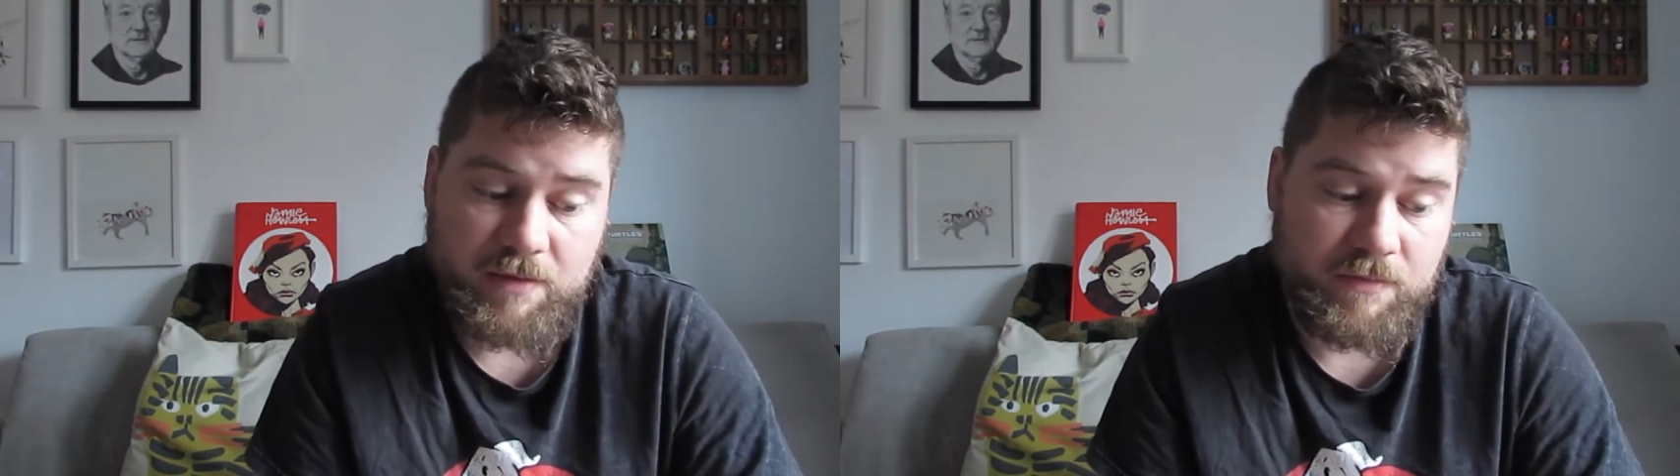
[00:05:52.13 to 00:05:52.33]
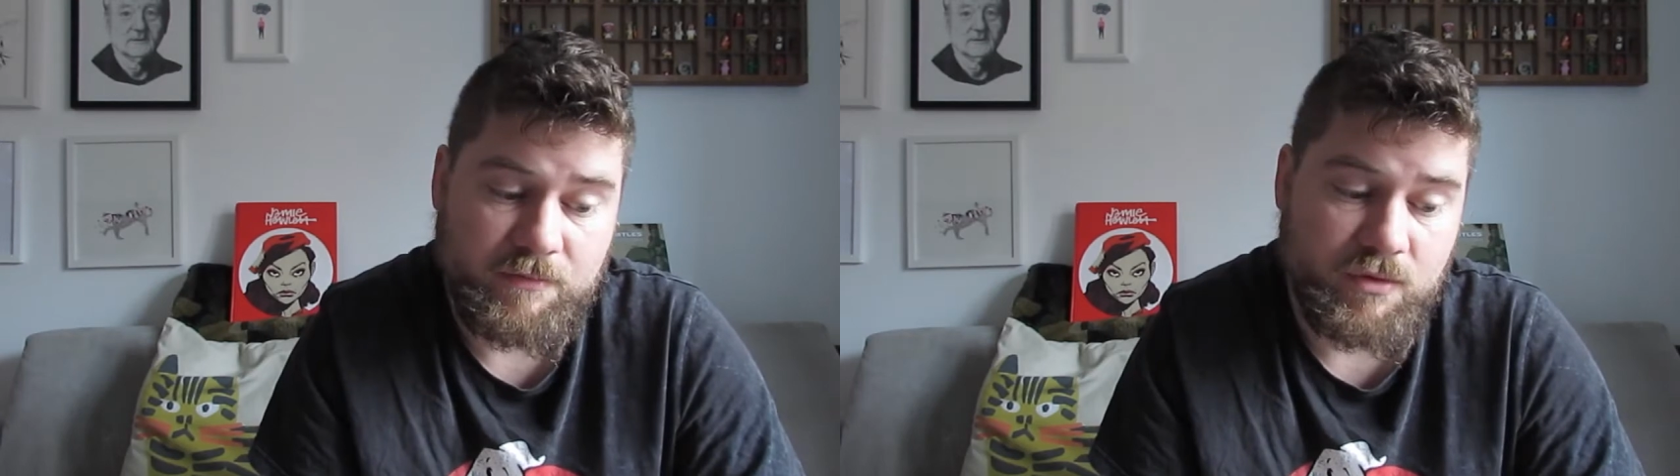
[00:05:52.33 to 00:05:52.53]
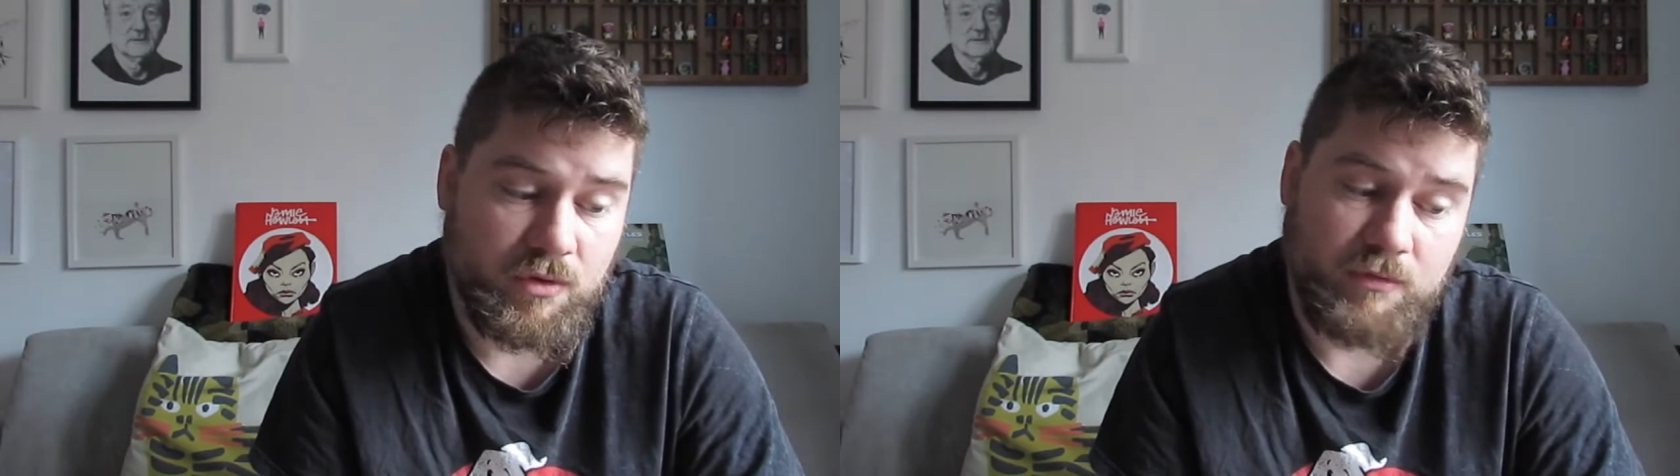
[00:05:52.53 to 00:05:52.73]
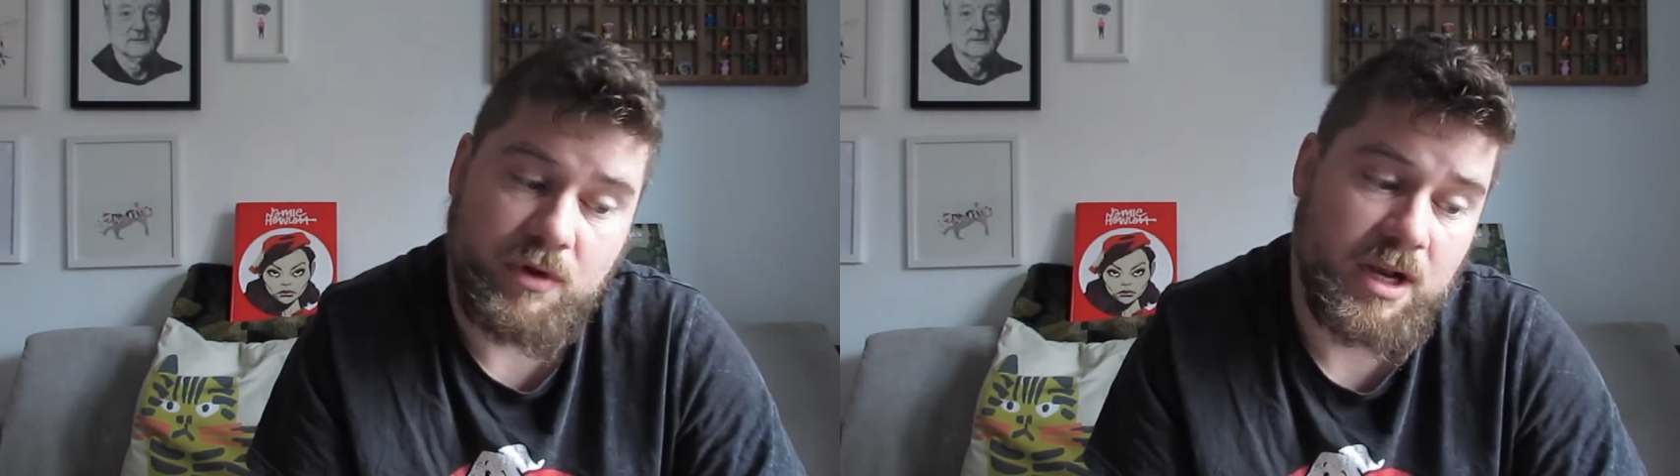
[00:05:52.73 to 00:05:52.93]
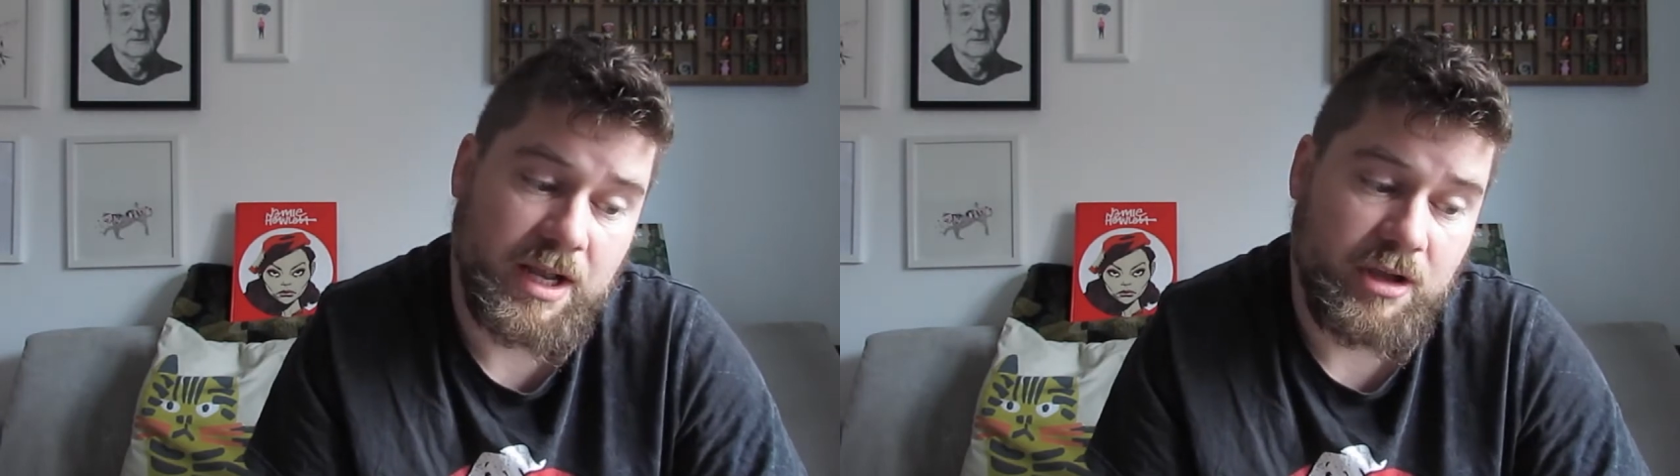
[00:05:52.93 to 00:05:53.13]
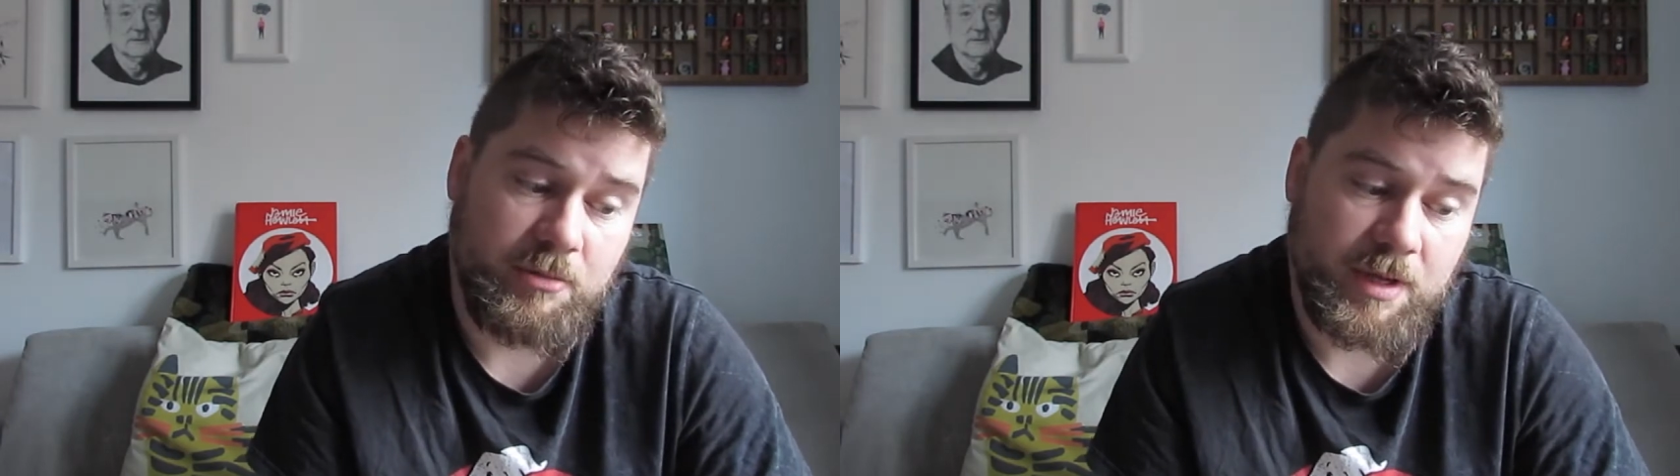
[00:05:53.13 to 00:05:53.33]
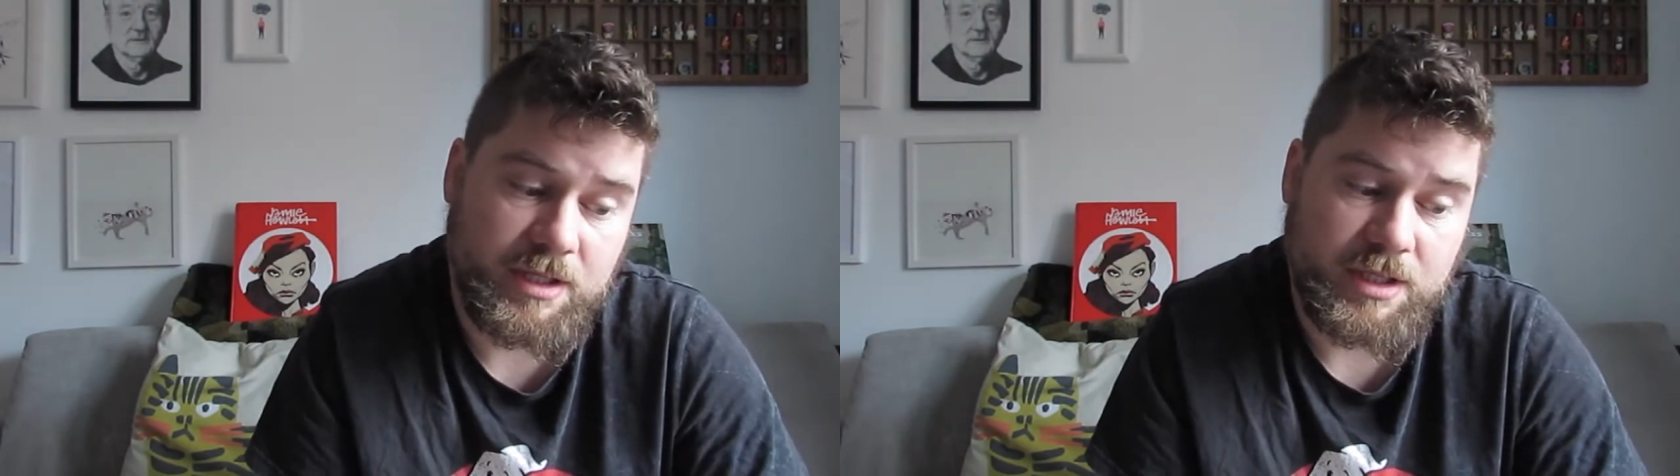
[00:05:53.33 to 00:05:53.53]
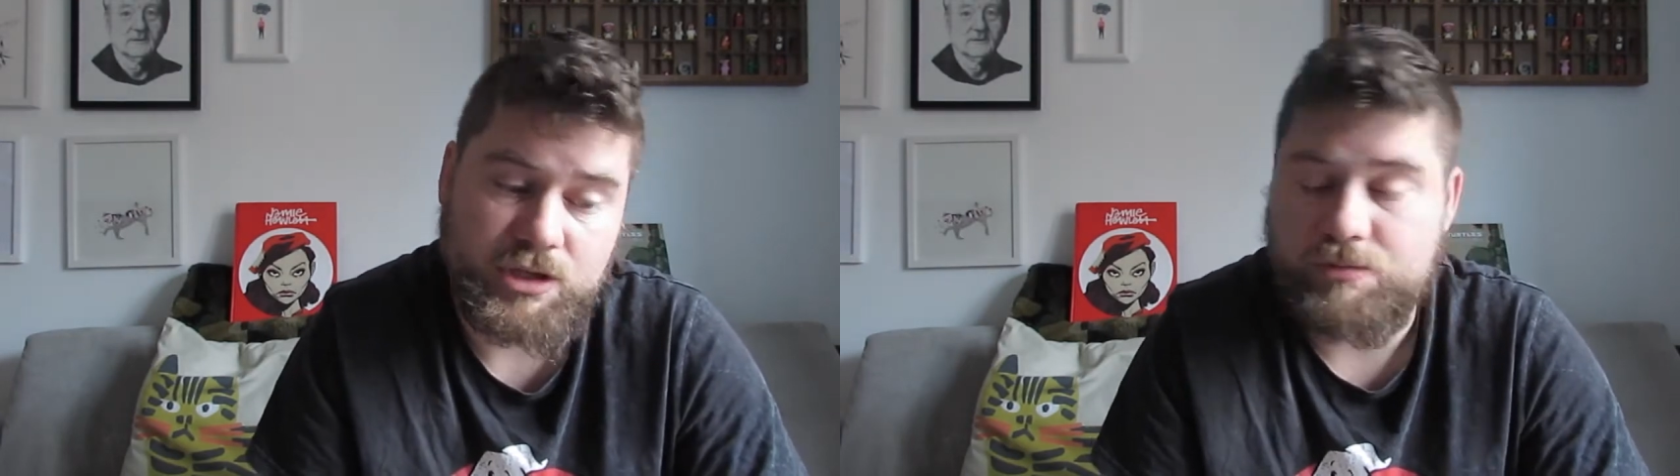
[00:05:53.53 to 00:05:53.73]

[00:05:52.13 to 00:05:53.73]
if you've got the right Lego pieces,